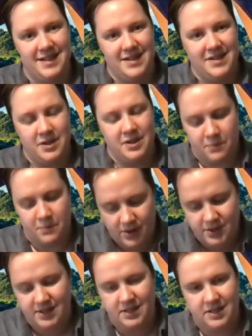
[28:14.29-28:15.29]
the
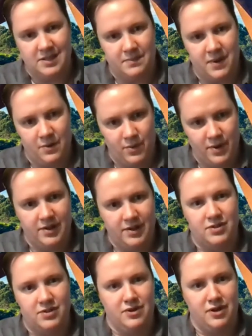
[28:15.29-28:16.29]
processes by
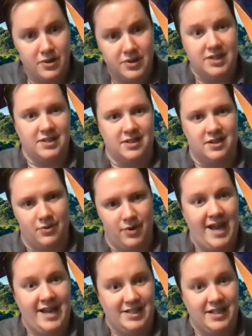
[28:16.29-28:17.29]
which news is
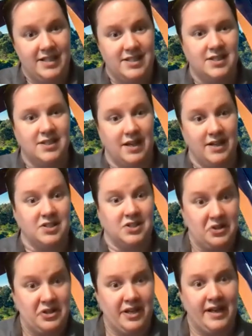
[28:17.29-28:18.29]
created and
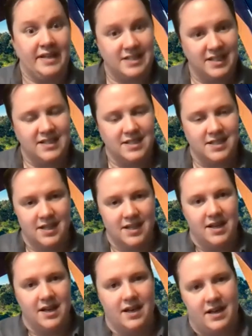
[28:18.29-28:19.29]
circulated,
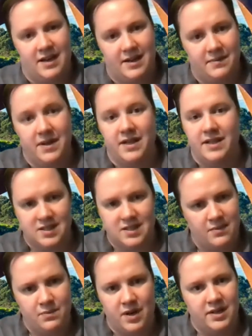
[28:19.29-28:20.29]
in the
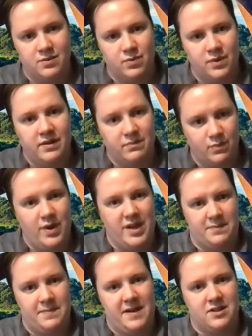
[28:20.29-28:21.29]
same way as we
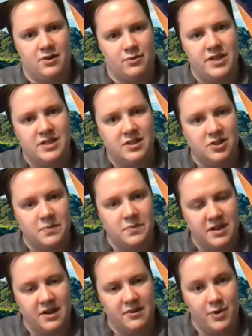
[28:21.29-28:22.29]
expect our research to be
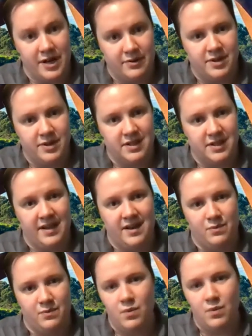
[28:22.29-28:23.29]
done rigorously,
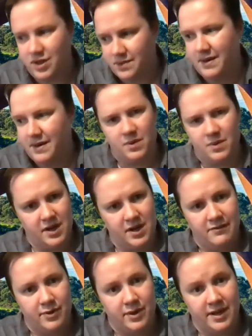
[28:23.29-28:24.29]
and we want to be able to
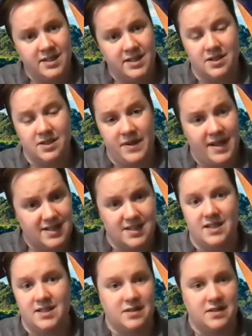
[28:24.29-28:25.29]
uncover it. So in that
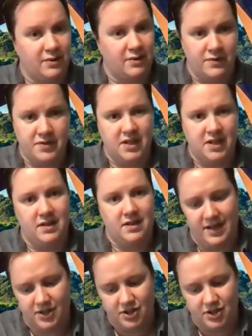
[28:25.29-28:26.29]
sense, we've seen
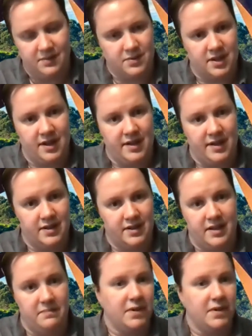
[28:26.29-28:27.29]
initiatives like the